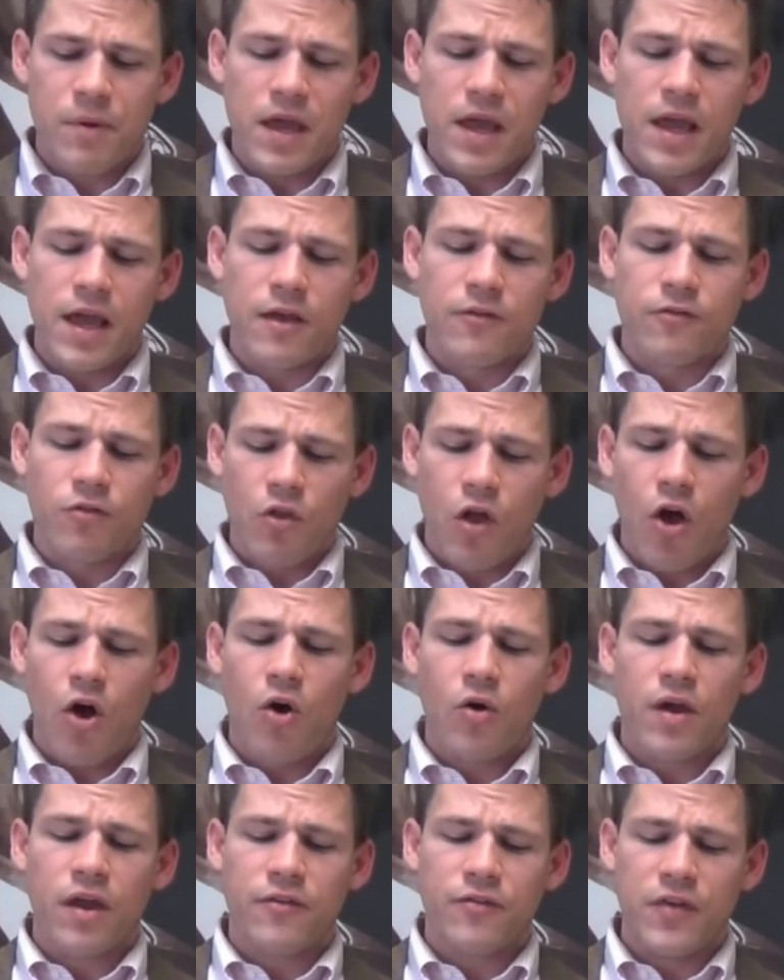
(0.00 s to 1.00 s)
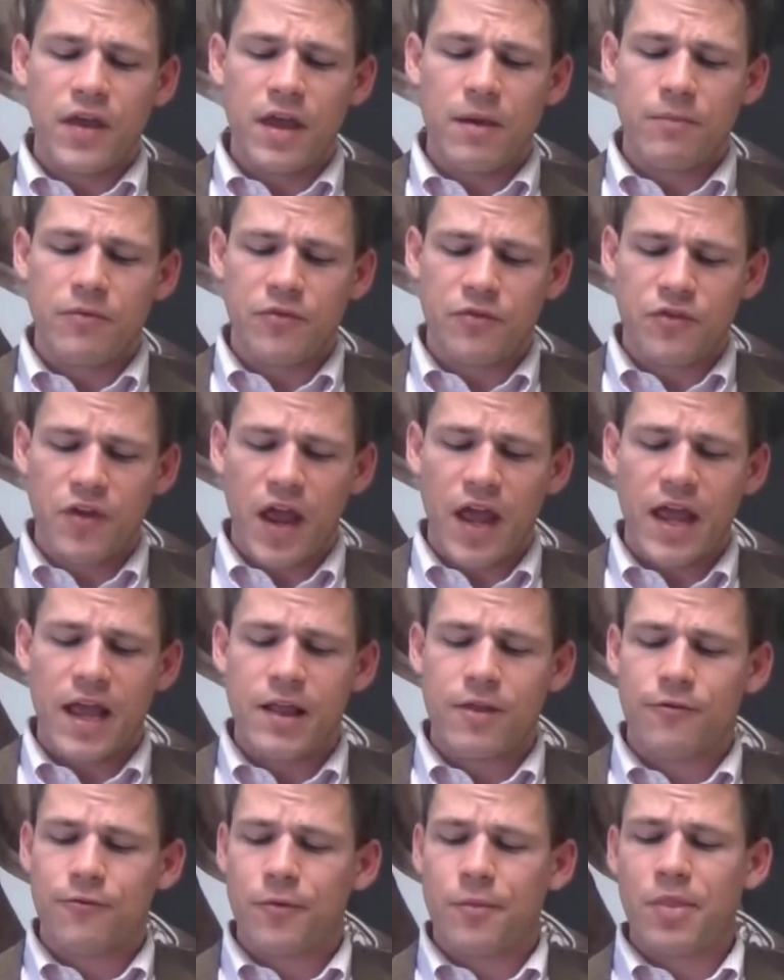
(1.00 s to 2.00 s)
be as long as he
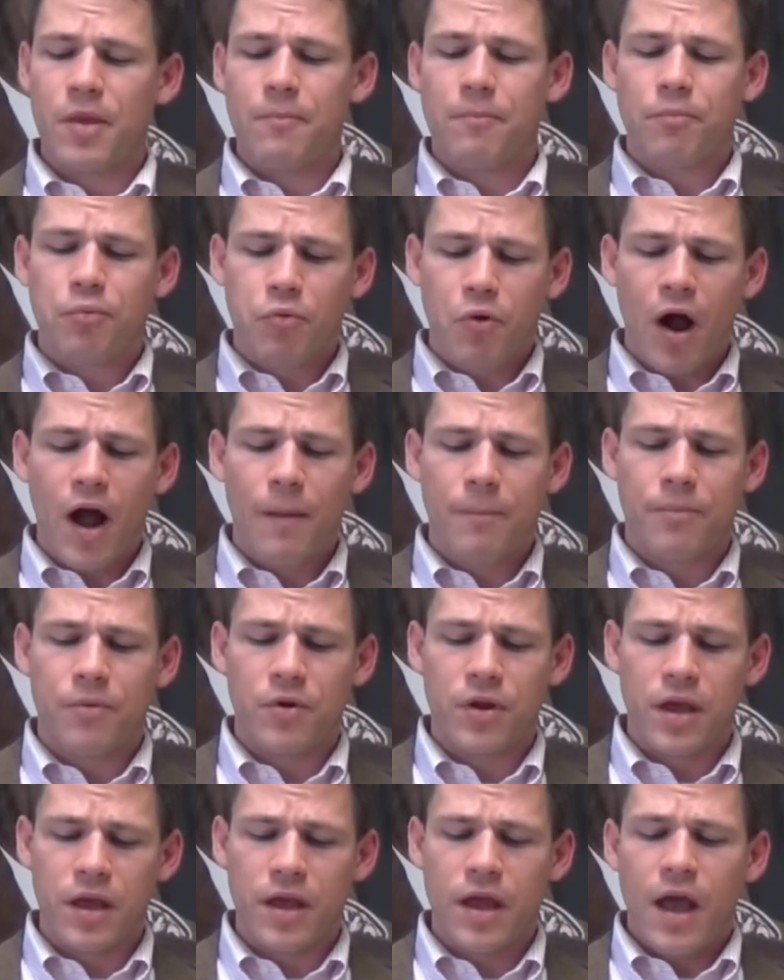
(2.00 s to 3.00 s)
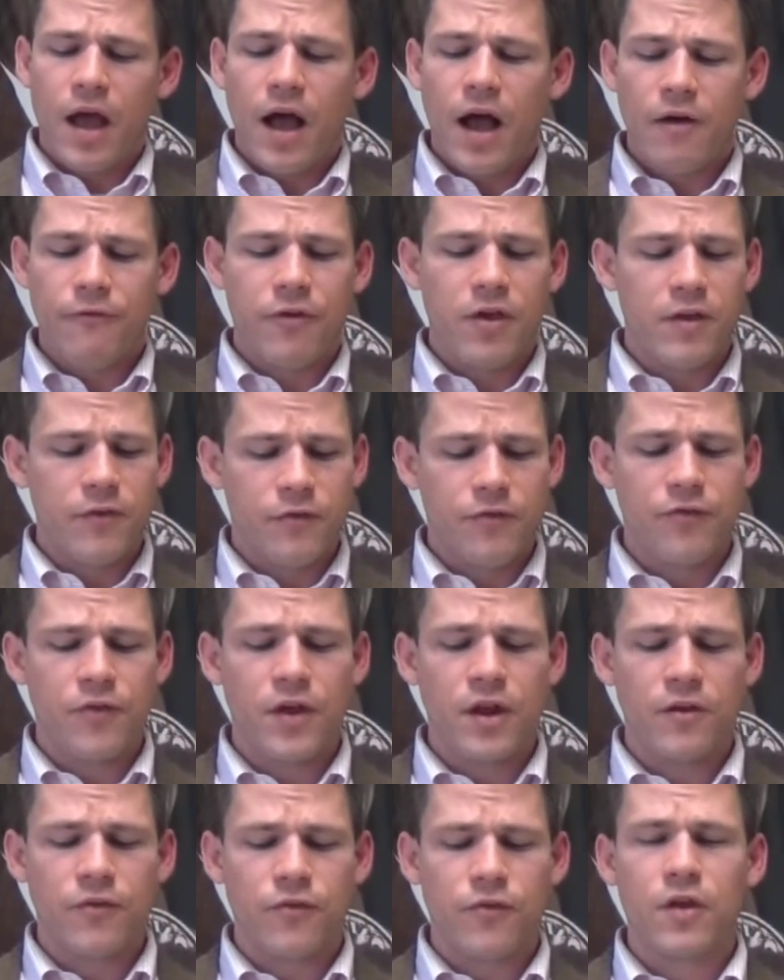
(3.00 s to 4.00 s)
abstains from the property of his
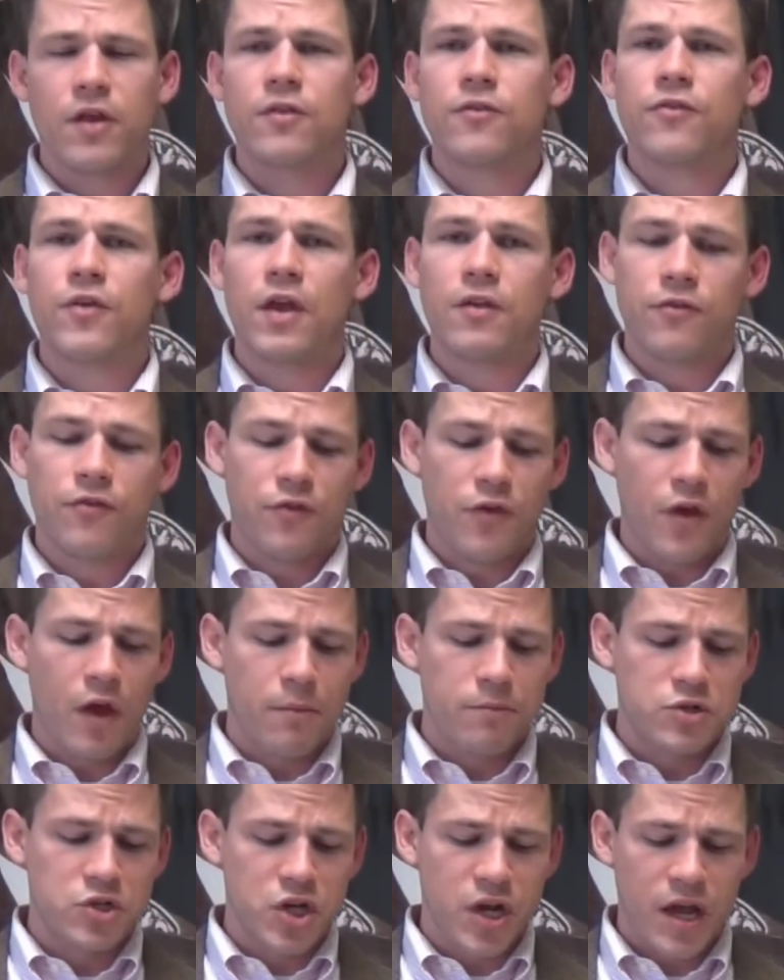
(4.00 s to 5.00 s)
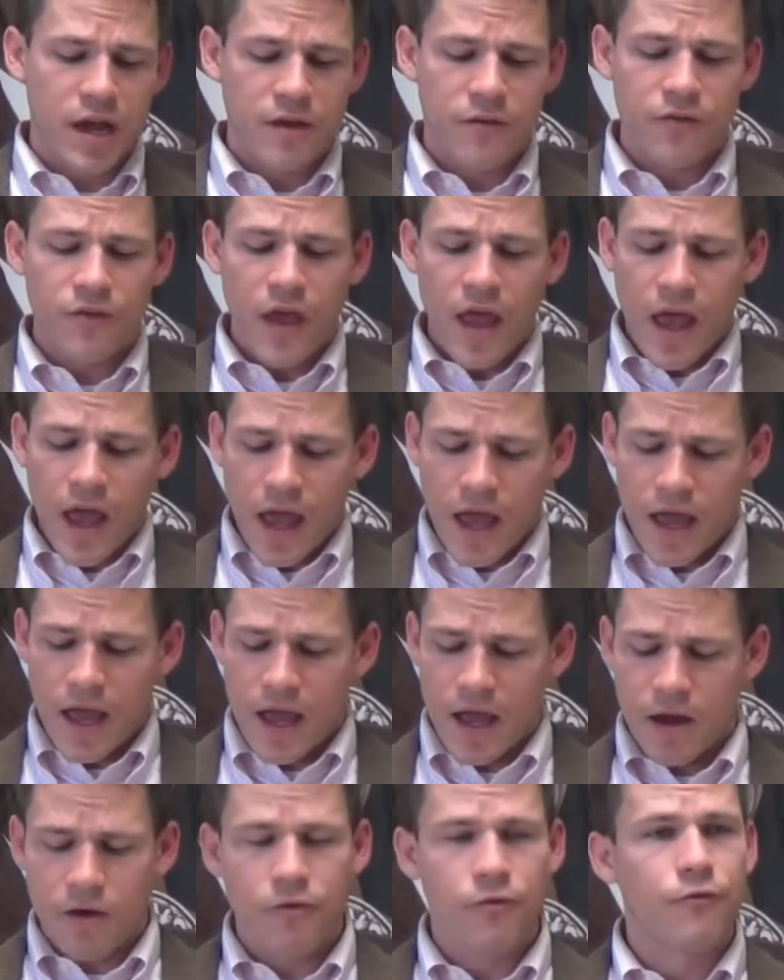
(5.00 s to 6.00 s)
citizens and subjects
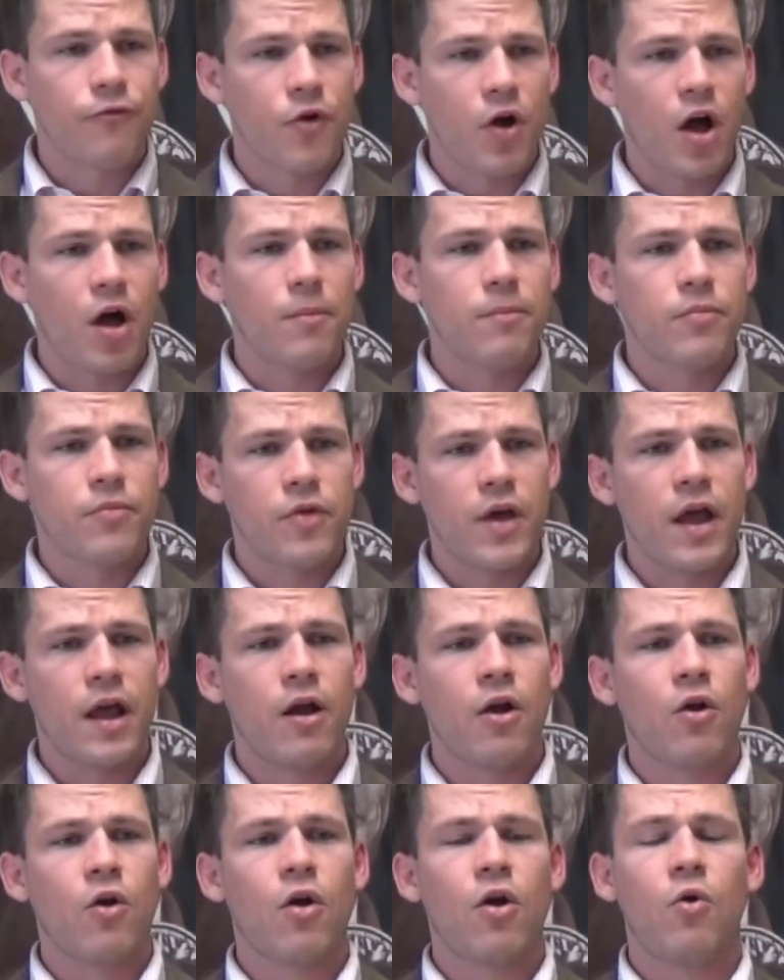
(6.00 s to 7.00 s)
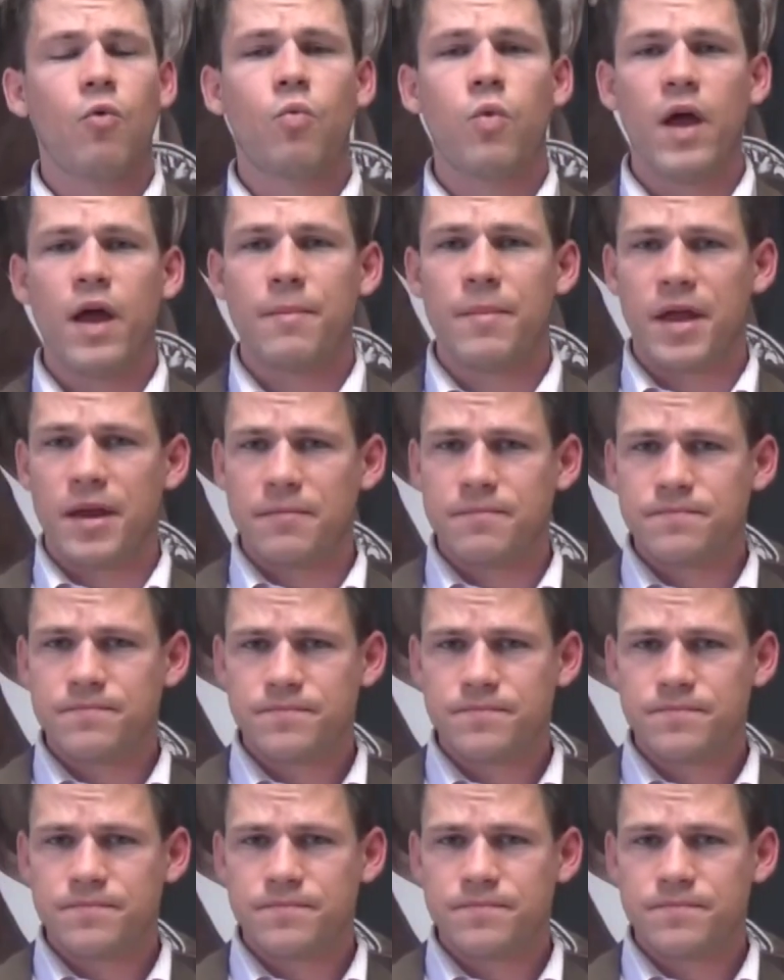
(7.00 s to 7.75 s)
and from their women.